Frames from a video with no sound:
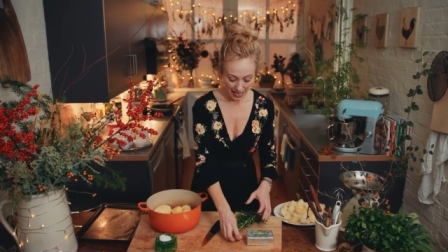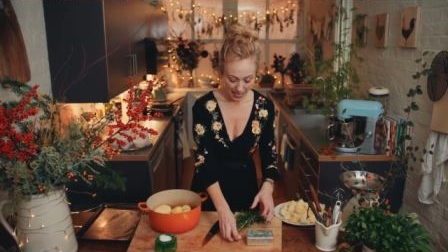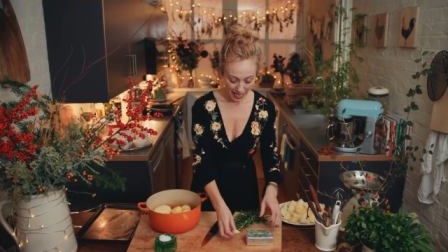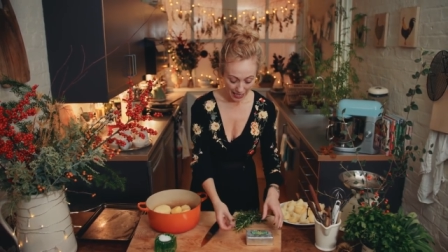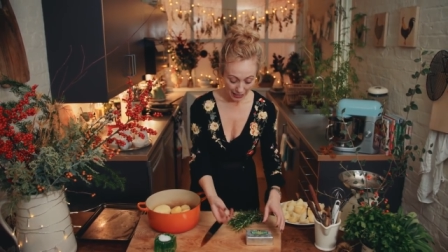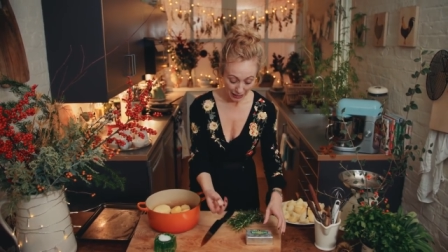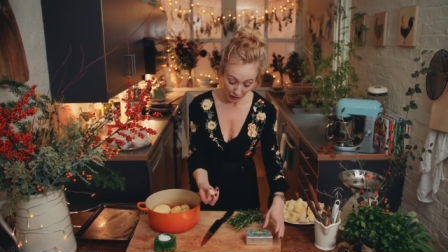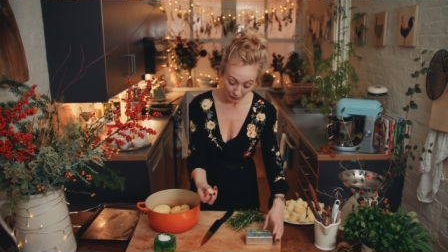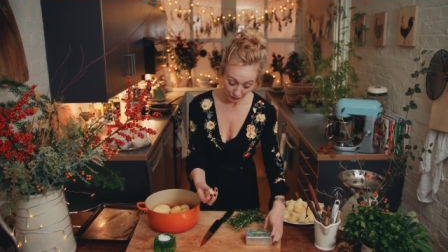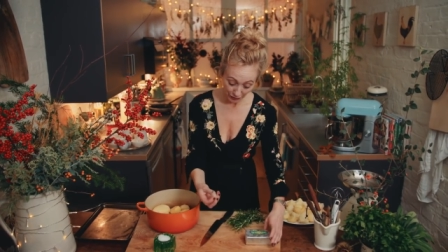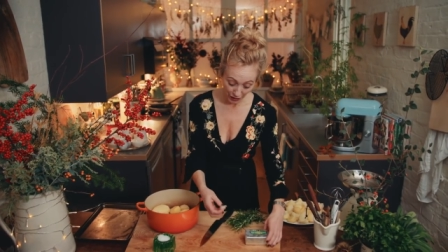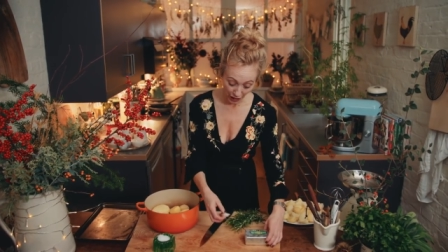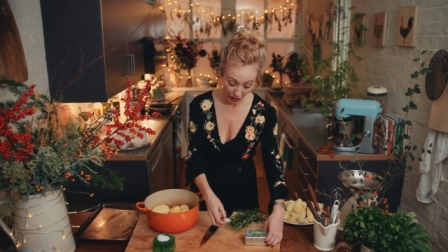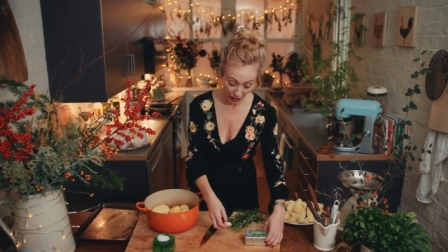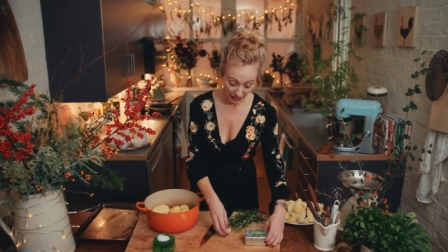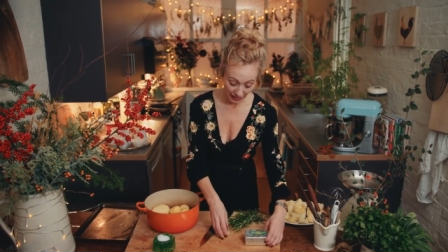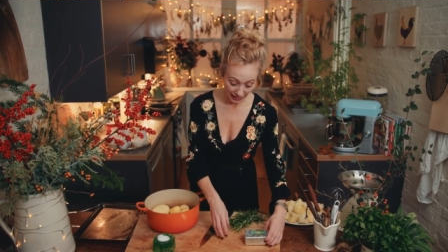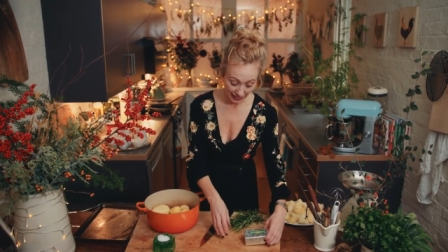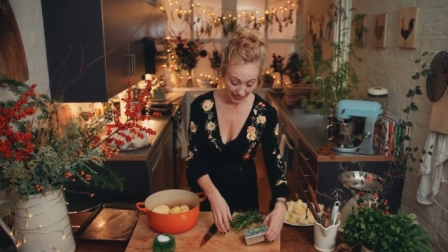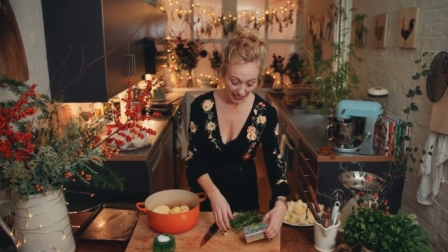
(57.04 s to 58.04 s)
a clove of
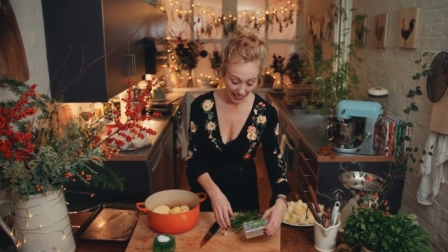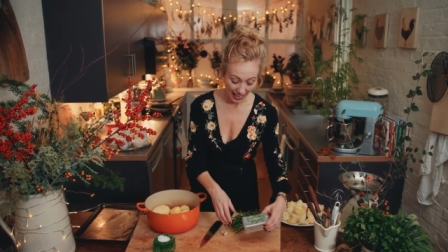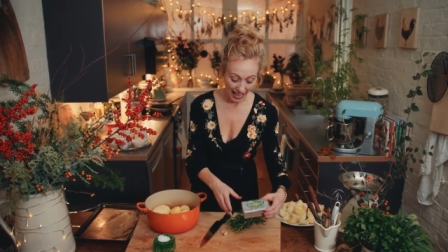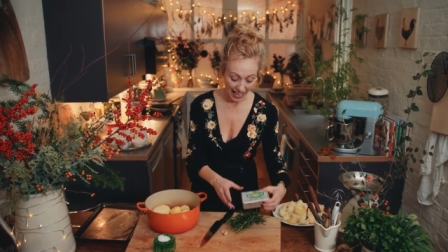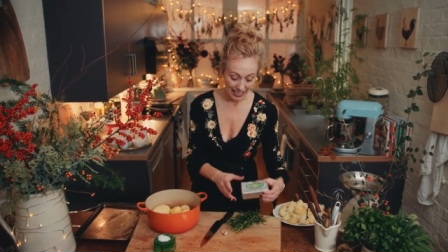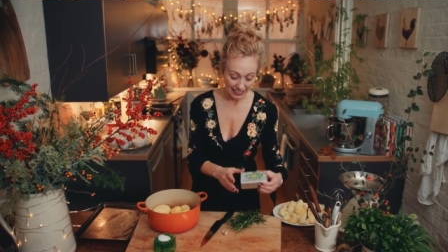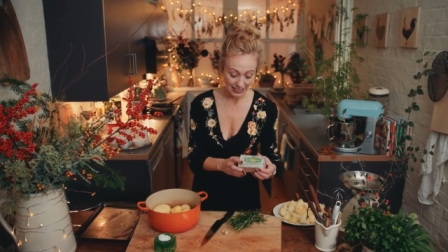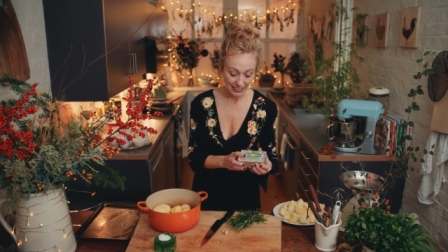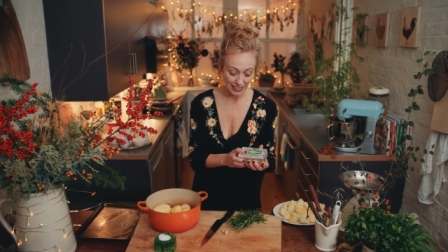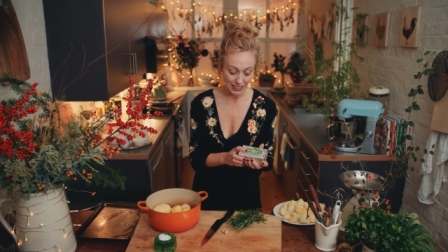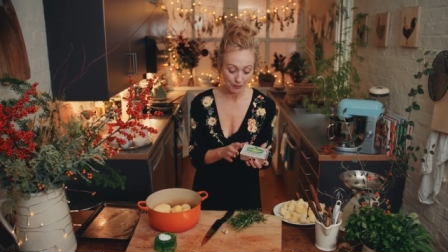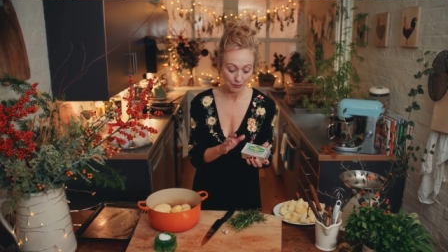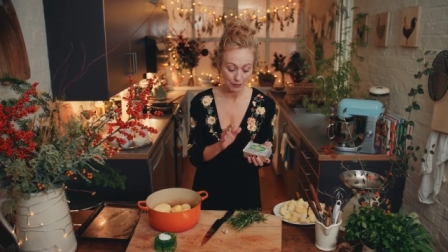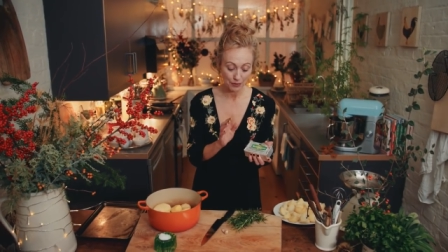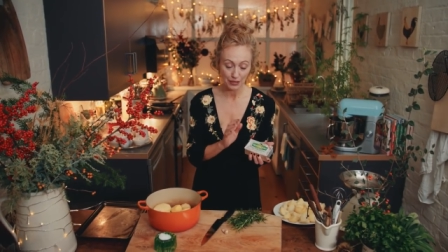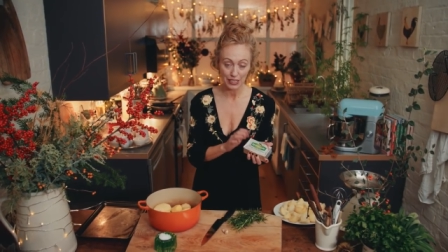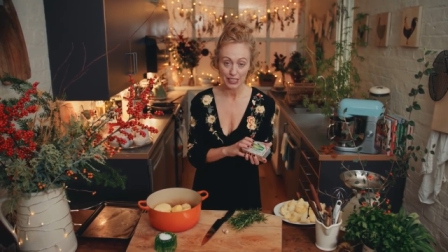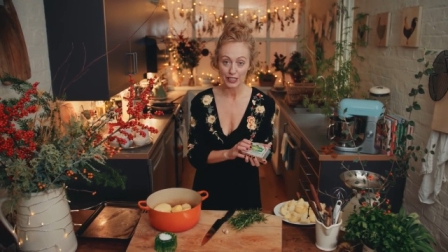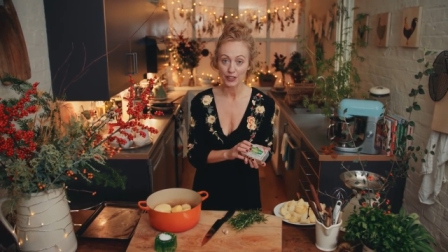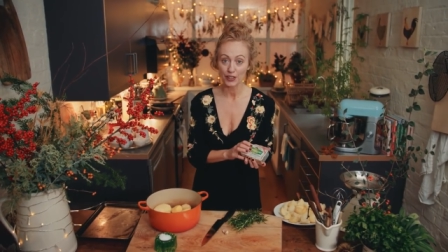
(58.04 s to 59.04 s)
garlic and some
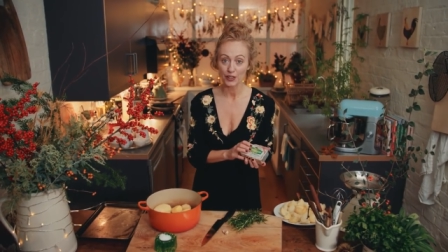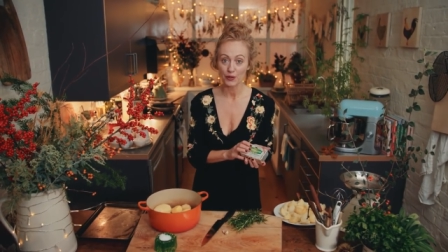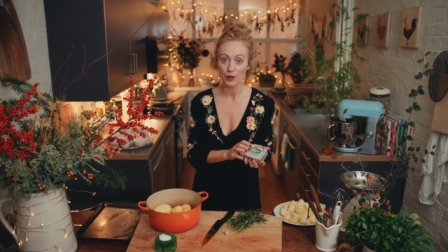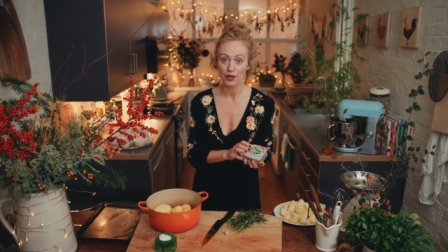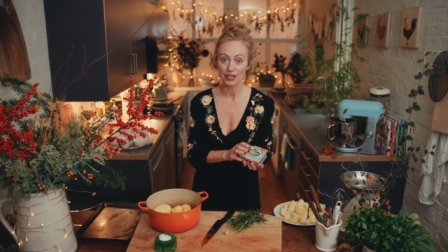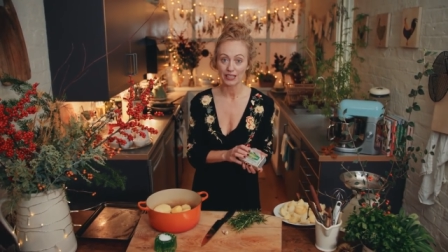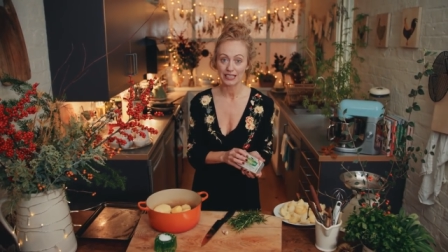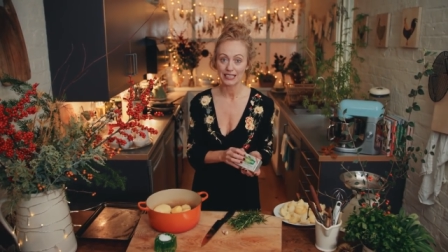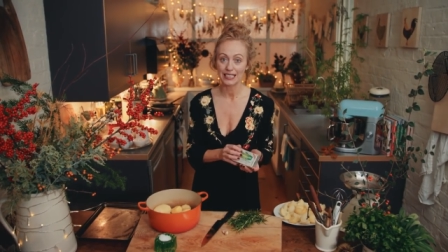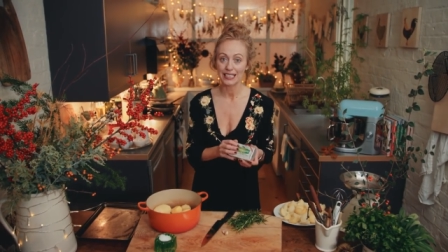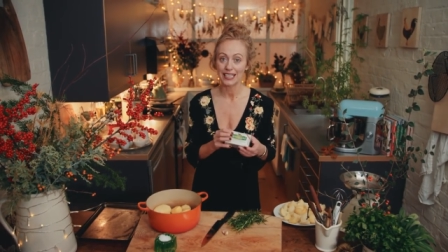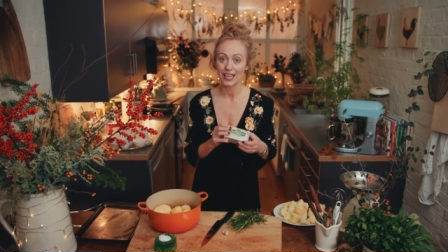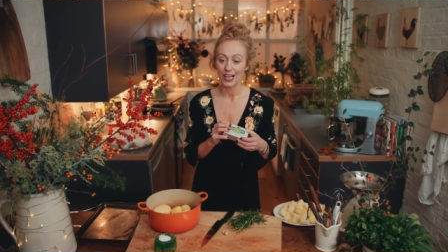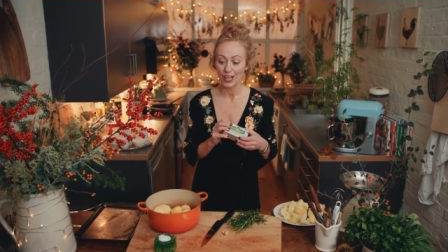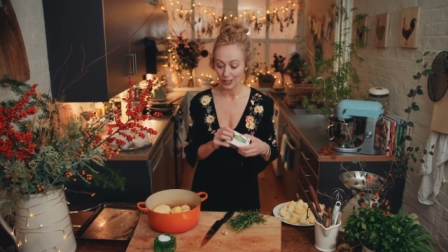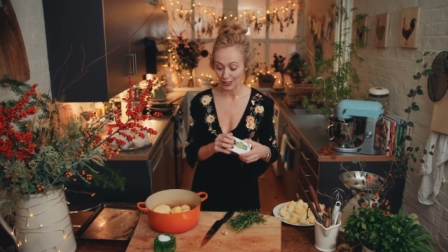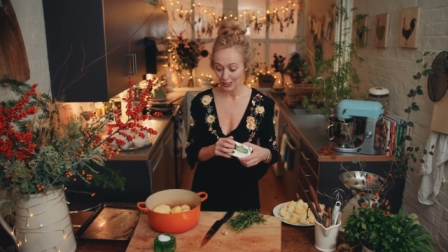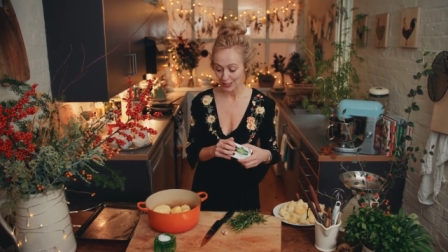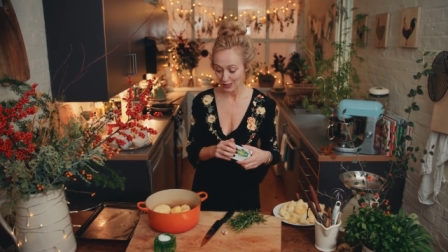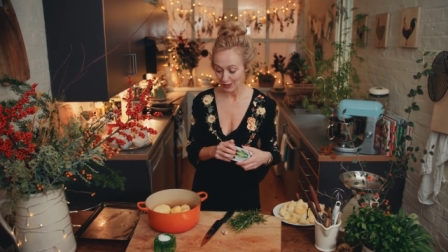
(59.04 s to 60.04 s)
really good quality
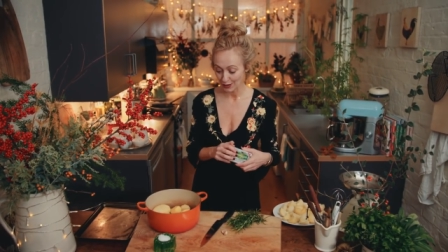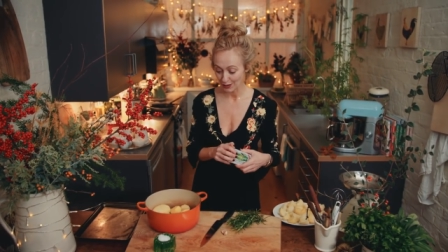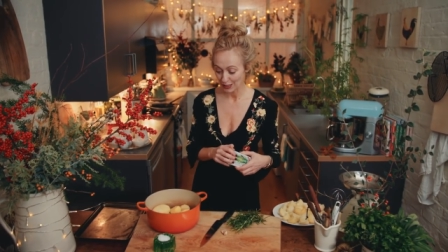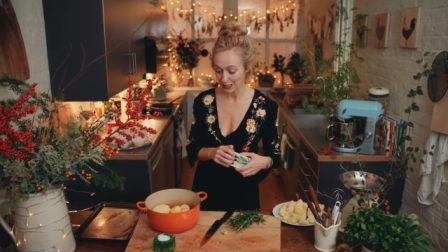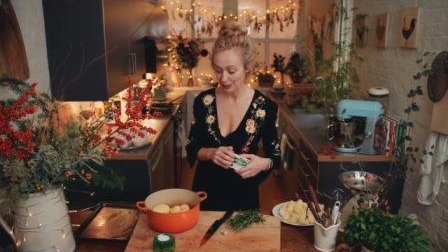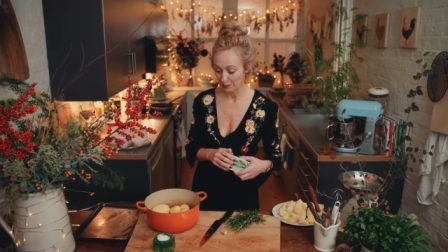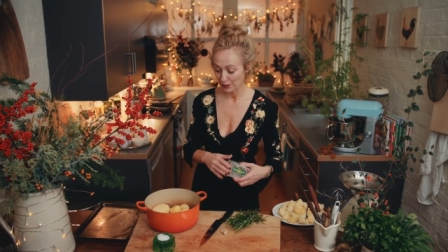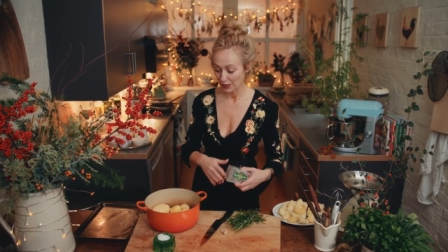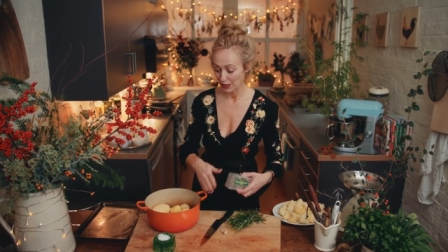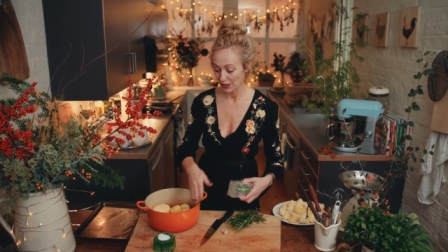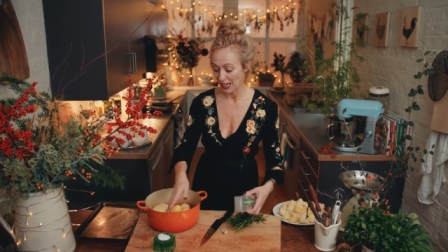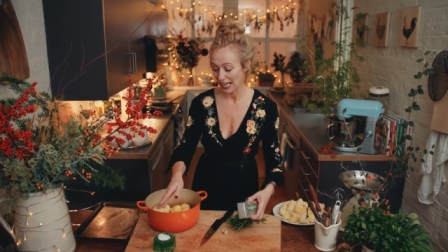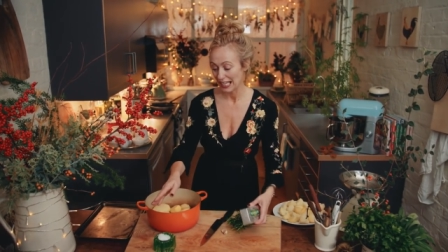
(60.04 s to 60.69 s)
unsalted butter